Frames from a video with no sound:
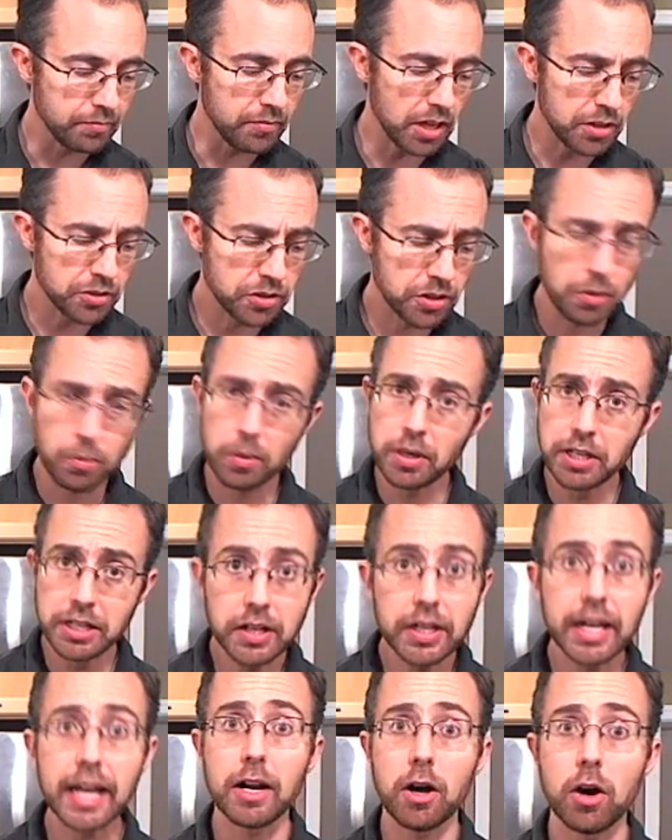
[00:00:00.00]
so that when you
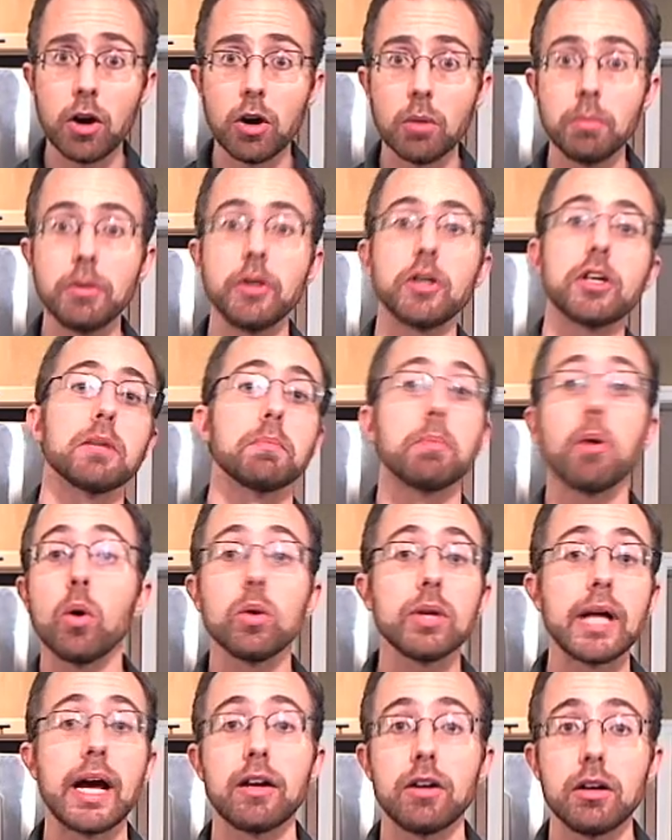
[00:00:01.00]
get home, you can
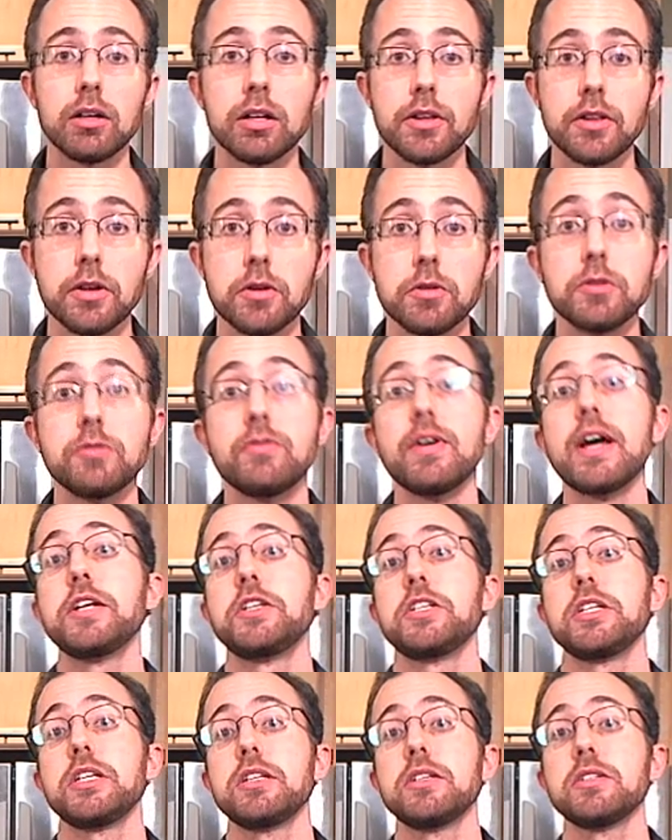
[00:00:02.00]
pull out all of those
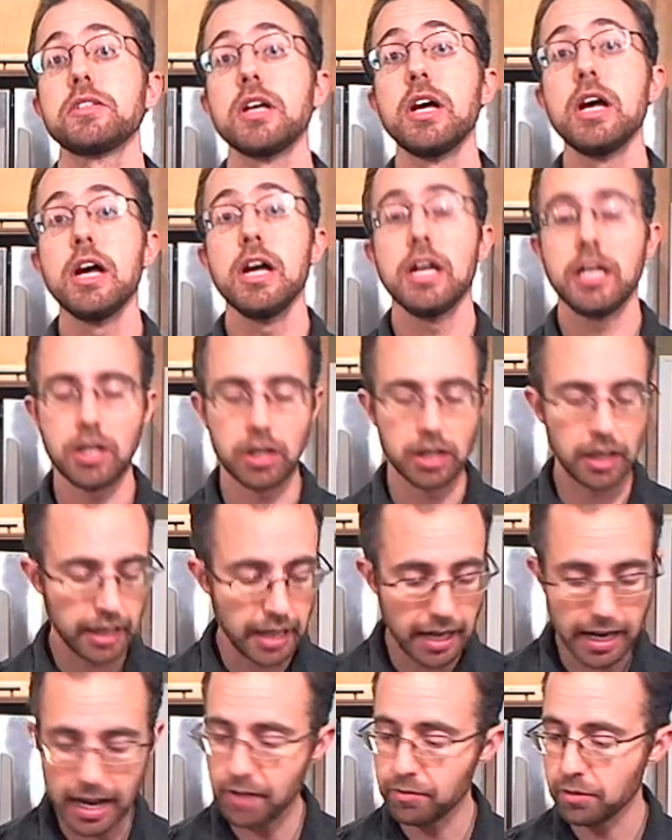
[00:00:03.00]
veggies, you can
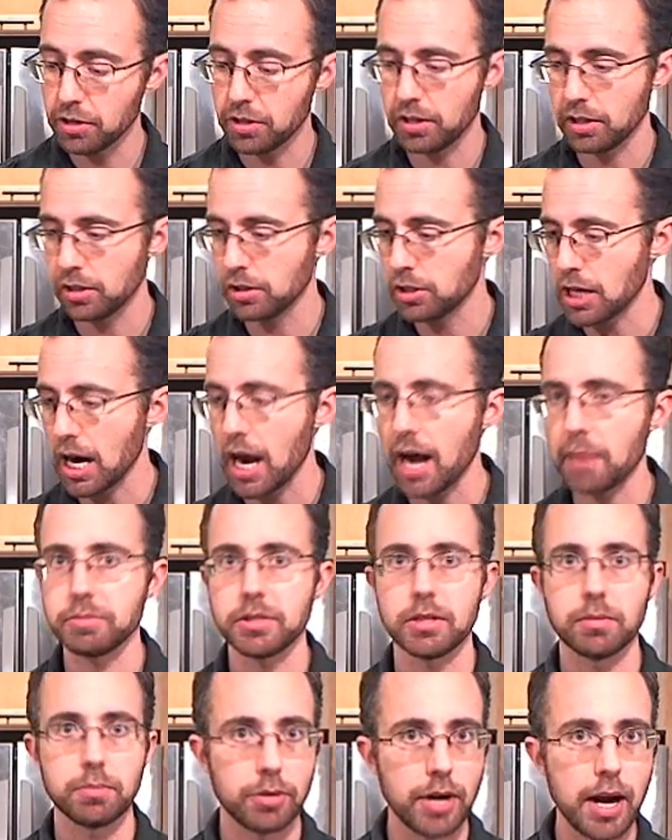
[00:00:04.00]
get everything chopped
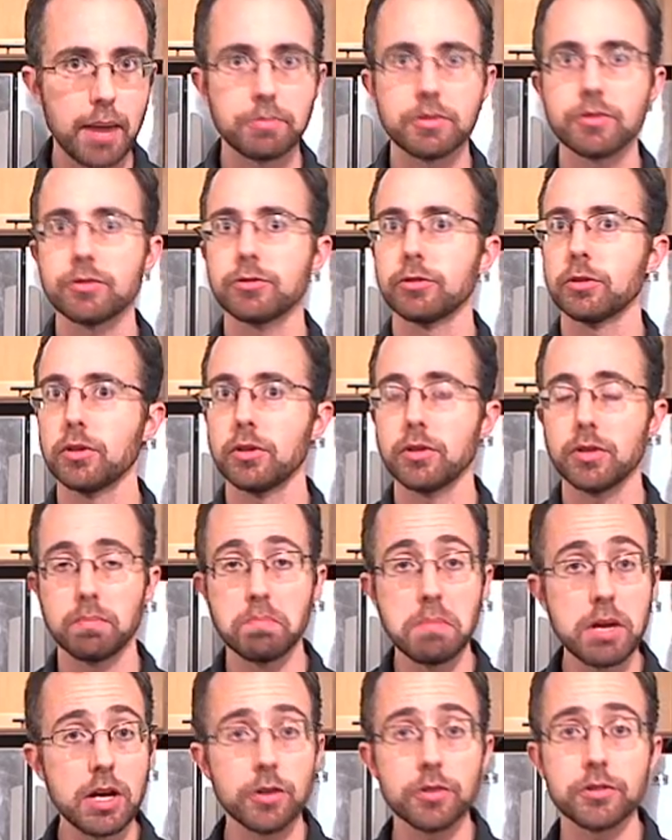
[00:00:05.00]
and prepped for the
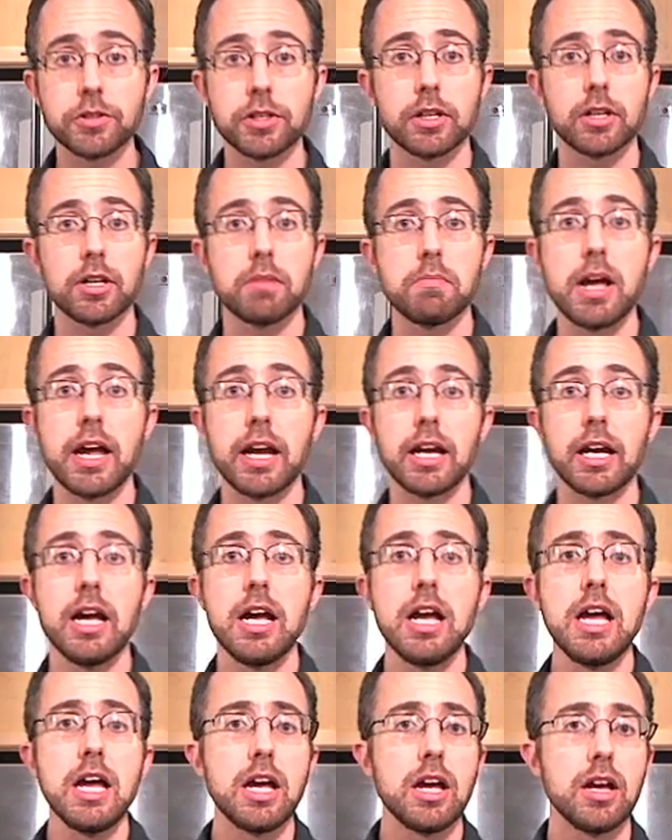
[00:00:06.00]
meals that you're going to make
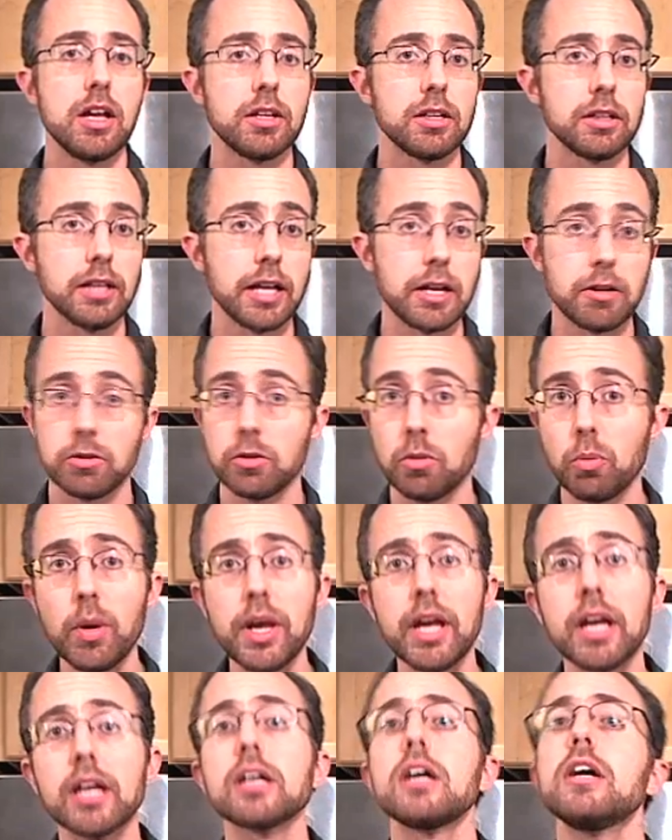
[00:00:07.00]
and later in the
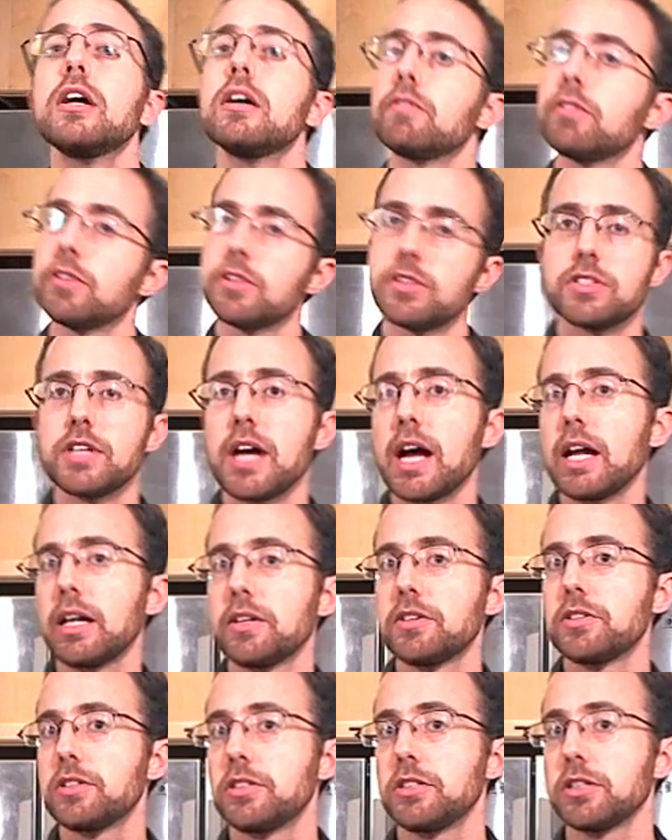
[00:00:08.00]
week, for the
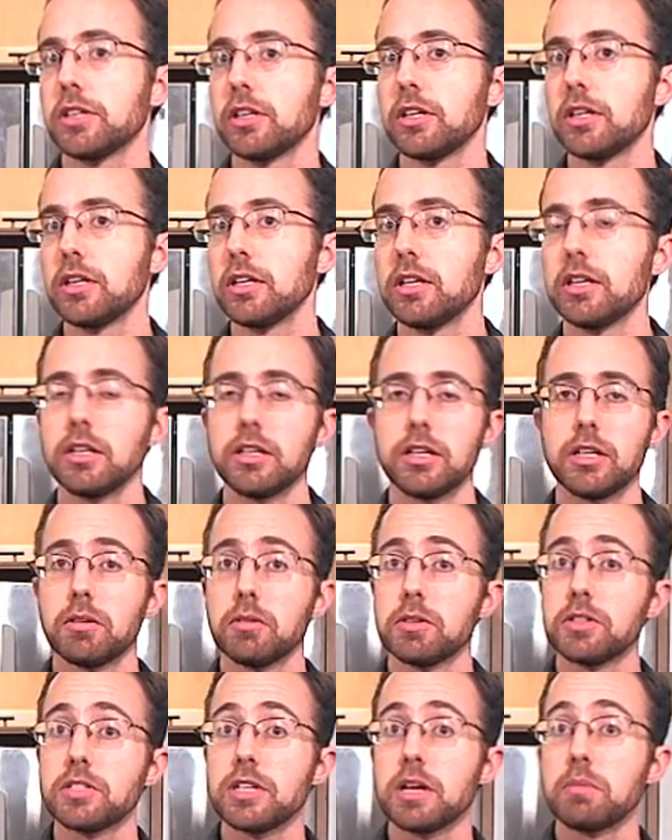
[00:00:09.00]
salads that you're going to,
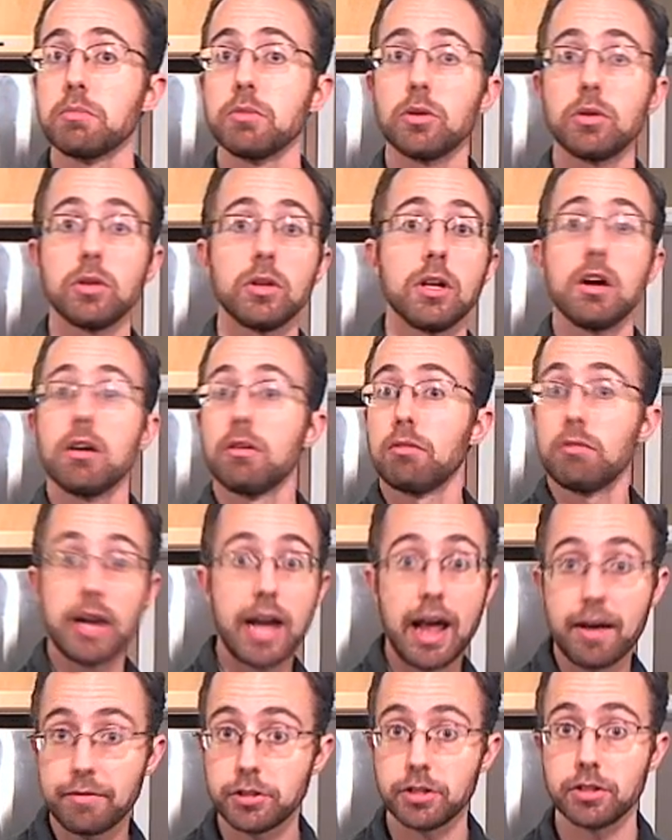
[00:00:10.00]
assemble right
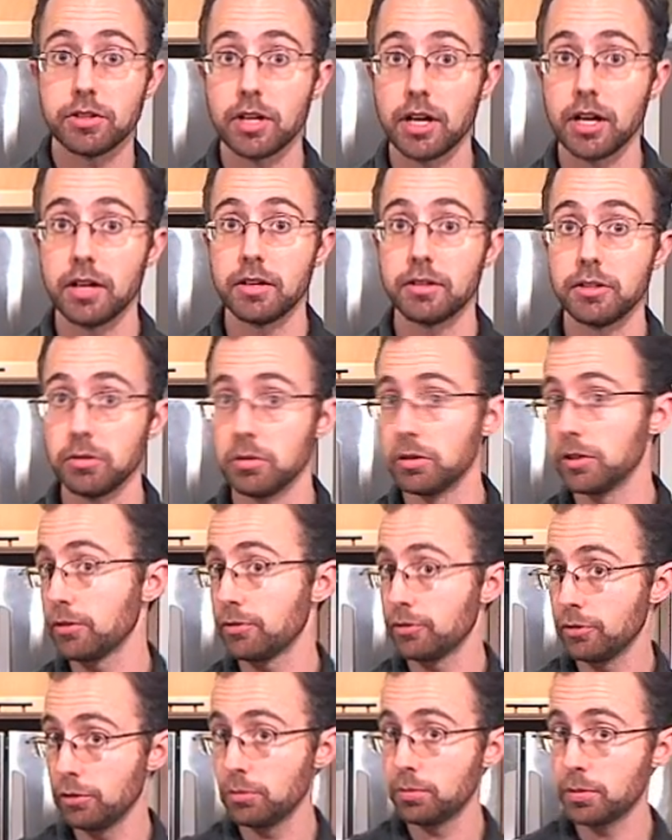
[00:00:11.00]
after you're done doing your
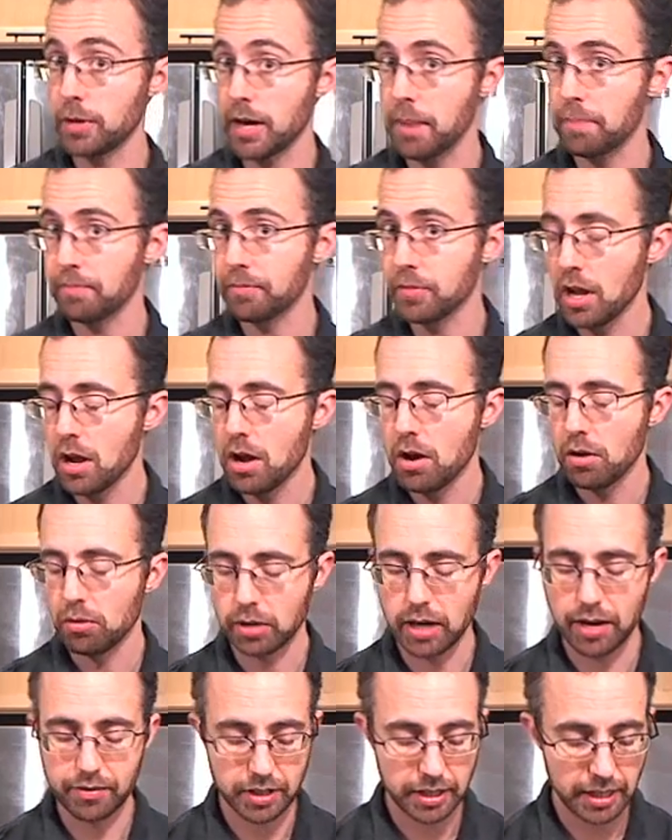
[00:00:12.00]
food prep,
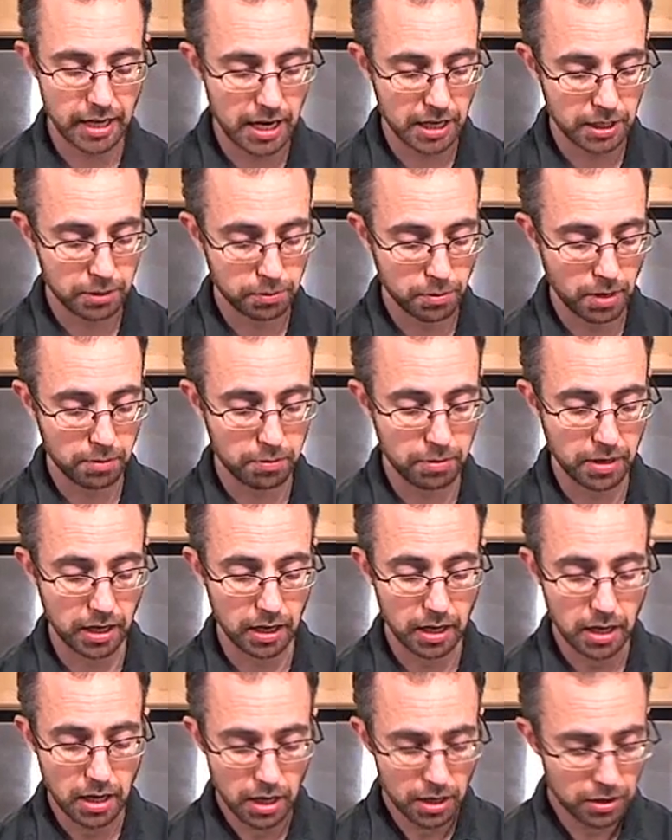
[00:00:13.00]
whatever the case may be.
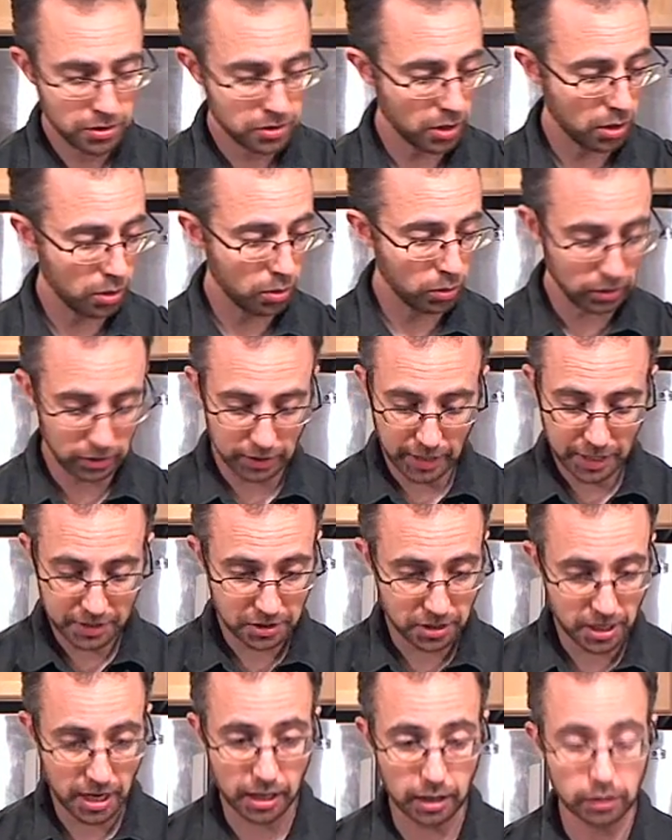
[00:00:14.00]
So let's
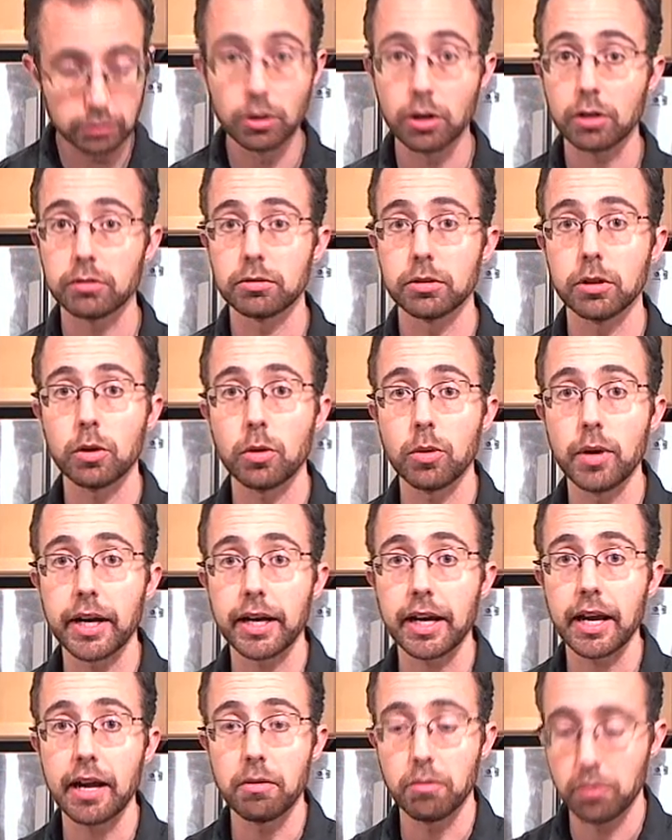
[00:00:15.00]
take a look real
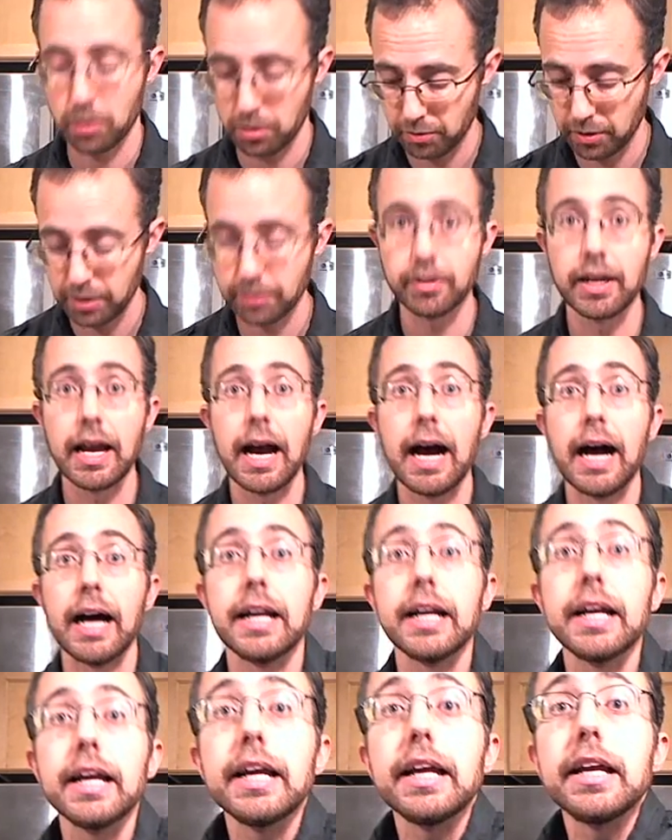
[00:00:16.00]
quick at what we've got
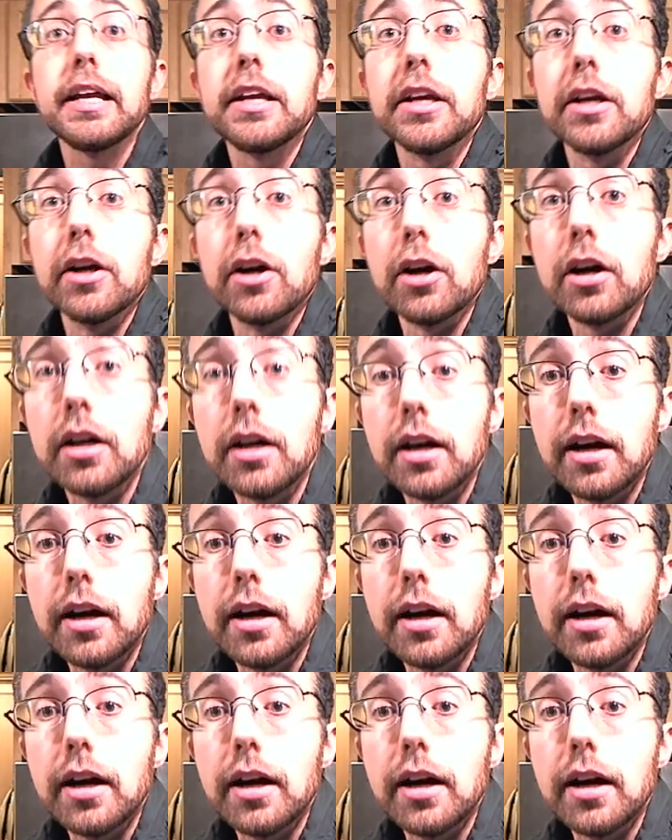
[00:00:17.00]
here.